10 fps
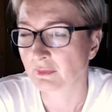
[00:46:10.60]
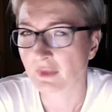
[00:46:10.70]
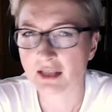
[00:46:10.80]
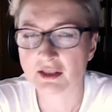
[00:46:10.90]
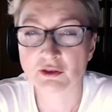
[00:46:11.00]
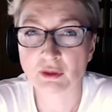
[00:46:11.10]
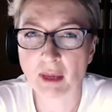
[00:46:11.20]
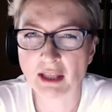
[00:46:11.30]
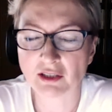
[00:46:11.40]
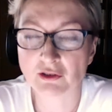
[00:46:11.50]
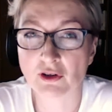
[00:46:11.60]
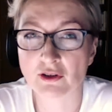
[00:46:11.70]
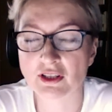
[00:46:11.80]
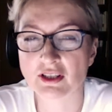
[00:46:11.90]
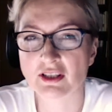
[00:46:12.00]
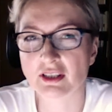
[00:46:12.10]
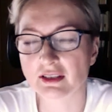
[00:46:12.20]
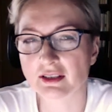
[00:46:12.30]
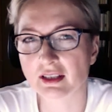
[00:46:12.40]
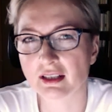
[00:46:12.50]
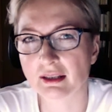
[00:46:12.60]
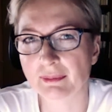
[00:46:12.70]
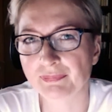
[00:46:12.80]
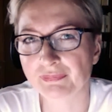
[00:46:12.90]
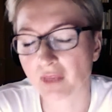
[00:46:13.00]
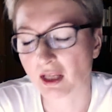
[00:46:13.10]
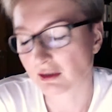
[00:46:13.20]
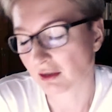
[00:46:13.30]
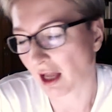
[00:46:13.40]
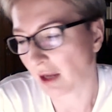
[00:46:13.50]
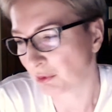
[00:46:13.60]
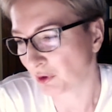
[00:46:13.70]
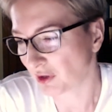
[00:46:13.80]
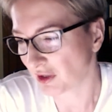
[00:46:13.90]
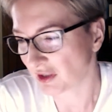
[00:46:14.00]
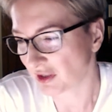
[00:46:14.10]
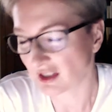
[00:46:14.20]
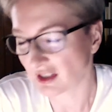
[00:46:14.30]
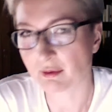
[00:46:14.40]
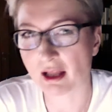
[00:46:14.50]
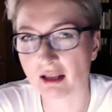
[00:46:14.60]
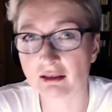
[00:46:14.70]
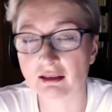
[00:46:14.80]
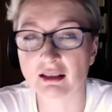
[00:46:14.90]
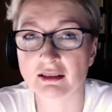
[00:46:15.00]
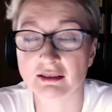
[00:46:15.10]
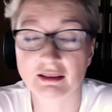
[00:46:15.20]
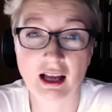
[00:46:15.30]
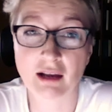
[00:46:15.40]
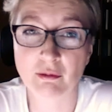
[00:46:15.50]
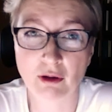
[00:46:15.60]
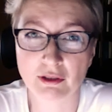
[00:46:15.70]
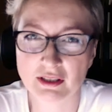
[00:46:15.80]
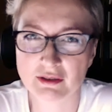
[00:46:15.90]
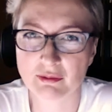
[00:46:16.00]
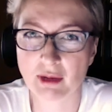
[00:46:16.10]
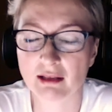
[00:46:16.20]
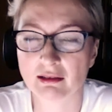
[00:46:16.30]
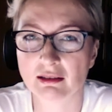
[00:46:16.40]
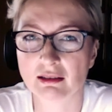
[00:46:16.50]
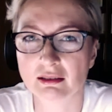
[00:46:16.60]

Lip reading: That's a dramatic choice, isn't it? And I protested as well, and I worried as well.